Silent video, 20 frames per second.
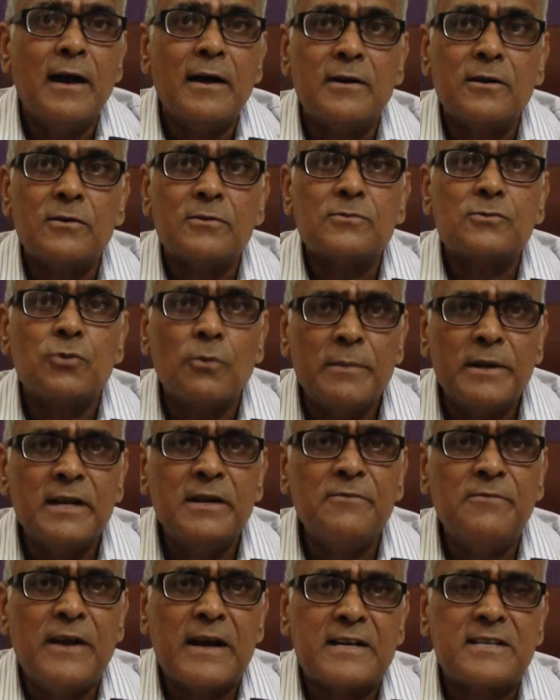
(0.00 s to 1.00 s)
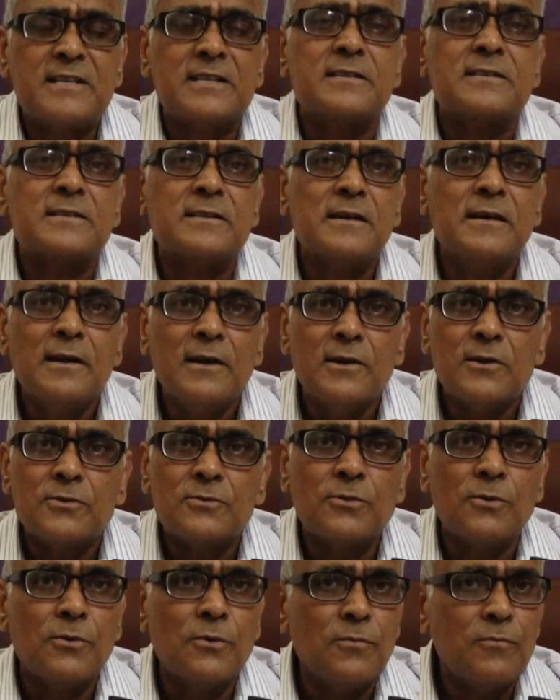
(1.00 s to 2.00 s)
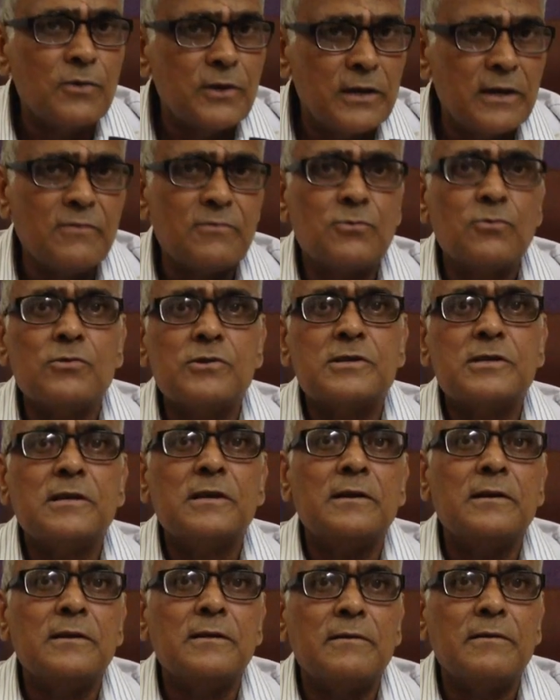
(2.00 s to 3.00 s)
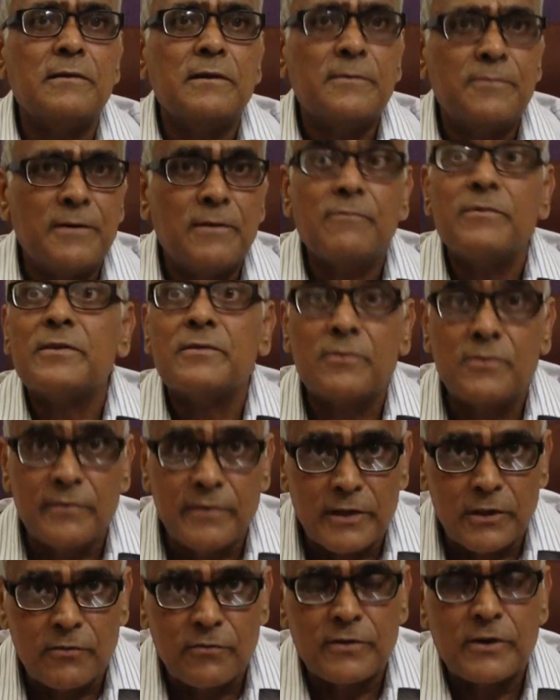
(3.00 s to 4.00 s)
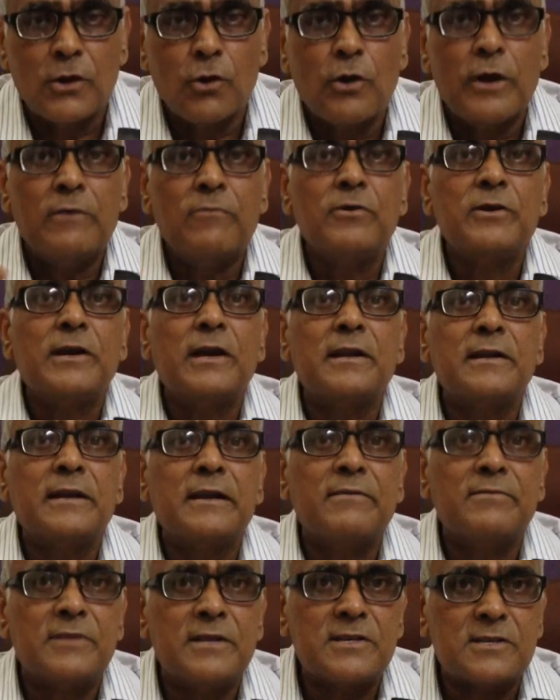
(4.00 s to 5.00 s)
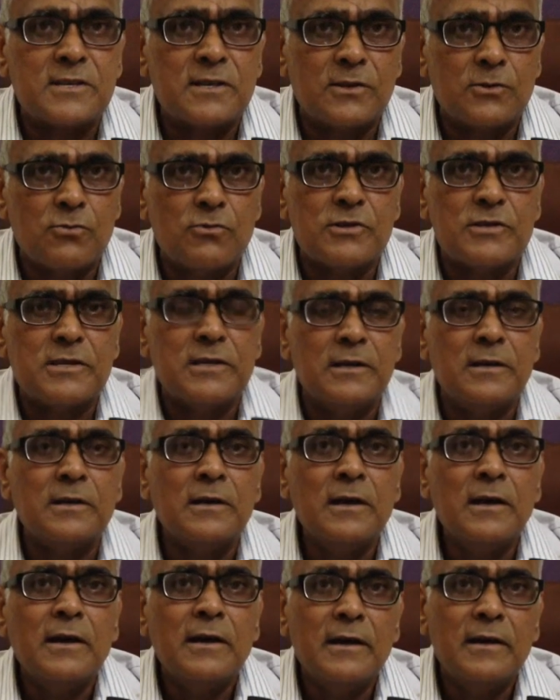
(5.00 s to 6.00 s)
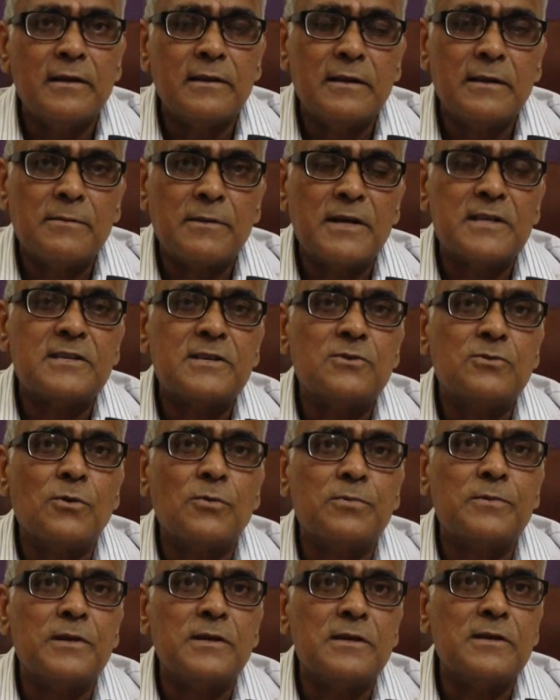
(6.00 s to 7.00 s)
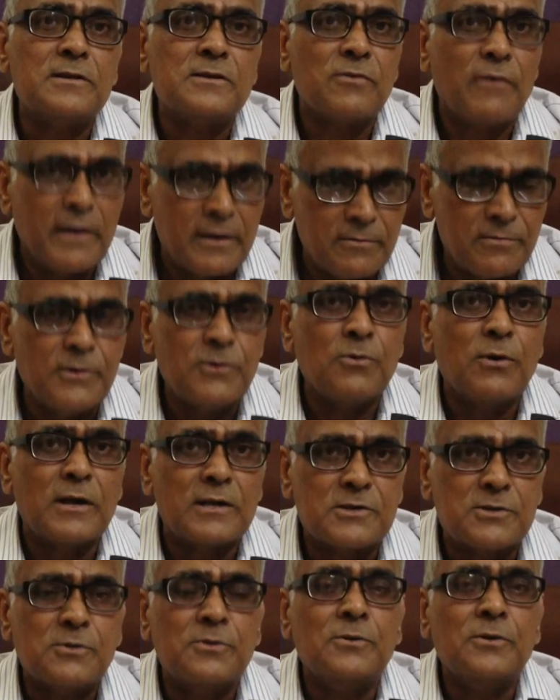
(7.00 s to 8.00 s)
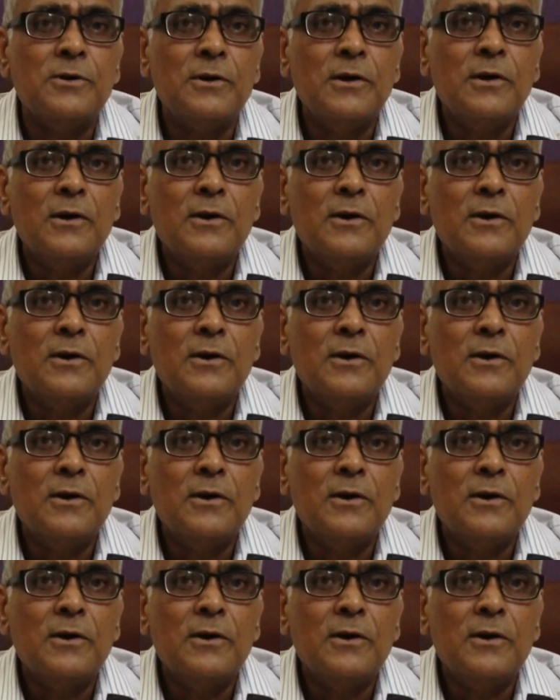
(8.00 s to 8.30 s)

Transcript: and so many infections. So we give Tulsi in different, with Giloy we can give this Tulsi in the cases of the swine flu also.